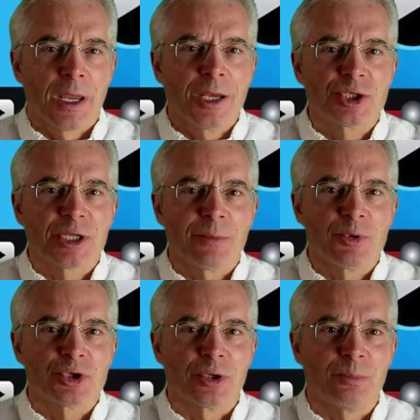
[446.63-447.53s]
Each time
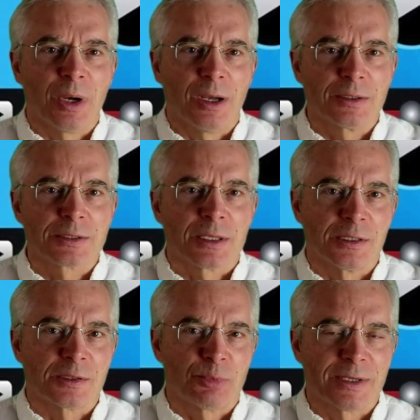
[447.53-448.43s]
you should pause
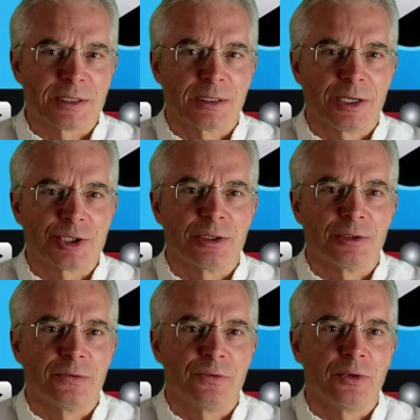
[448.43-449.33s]
this
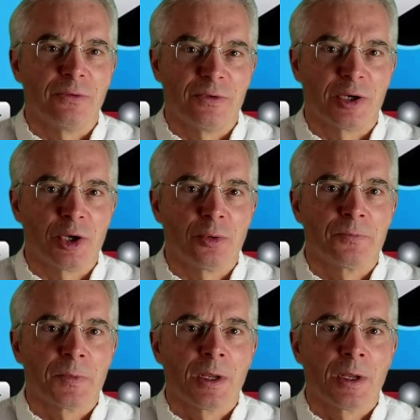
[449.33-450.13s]
presentation to view a video